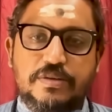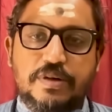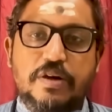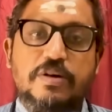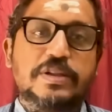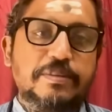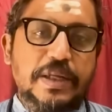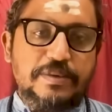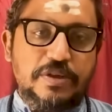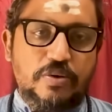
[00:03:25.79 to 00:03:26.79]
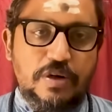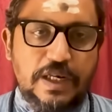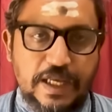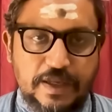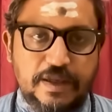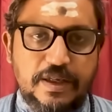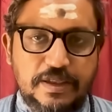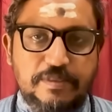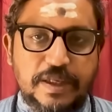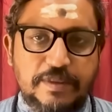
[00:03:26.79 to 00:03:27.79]
okay, or sometimes a whole day,
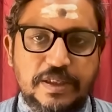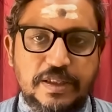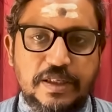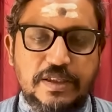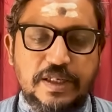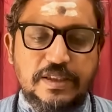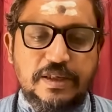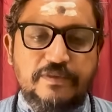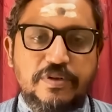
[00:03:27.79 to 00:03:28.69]
sometimes that diksha itself.